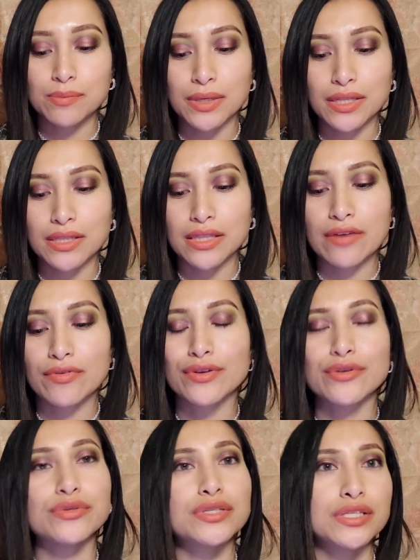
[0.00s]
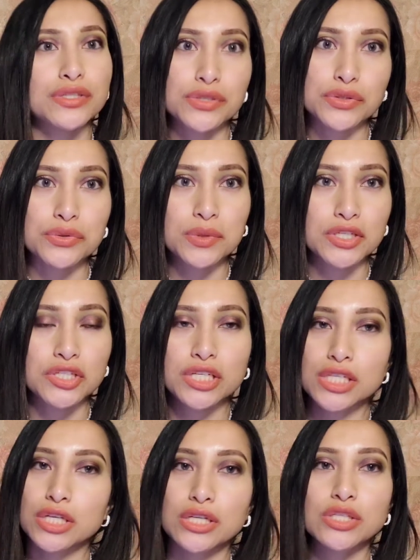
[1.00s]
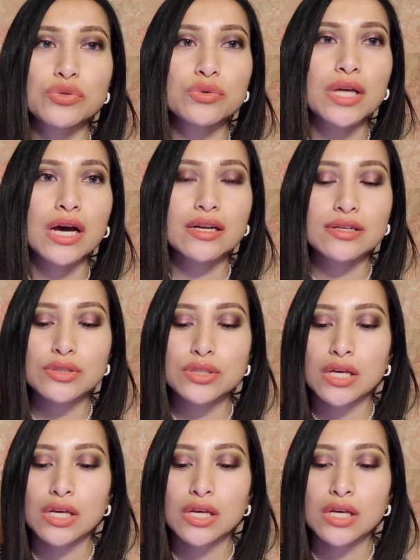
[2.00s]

but they reduced it to $232.